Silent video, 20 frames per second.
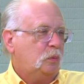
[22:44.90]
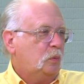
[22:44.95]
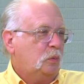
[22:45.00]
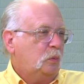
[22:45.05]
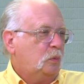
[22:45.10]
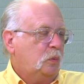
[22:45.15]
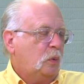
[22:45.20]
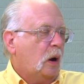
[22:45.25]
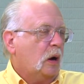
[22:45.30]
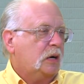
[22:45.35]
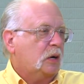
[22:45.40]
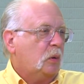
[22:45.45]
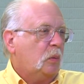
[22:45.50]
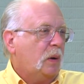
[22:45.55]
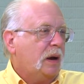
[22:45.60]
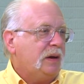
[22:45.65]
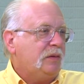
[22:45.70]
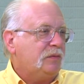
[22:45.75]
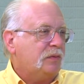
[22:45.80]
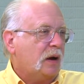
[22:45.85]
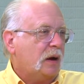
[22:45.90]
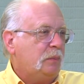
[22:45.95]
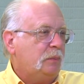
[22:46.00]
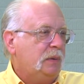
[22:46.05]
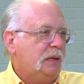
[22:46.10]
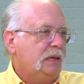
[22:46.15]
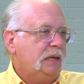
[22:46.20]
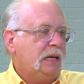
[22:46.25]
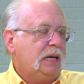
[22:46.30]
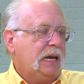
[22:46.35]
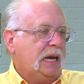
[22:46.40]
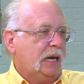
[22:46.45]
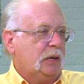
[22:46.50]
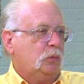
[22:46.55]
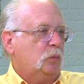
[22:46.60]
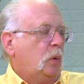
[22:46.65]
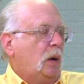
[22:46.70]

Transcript: walk away from. Yeah and yeah.